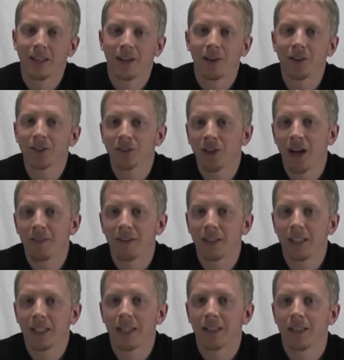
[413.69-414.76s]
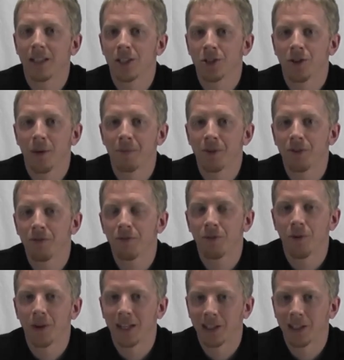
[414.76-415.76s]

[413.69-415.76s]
And I'll also have a link in the description for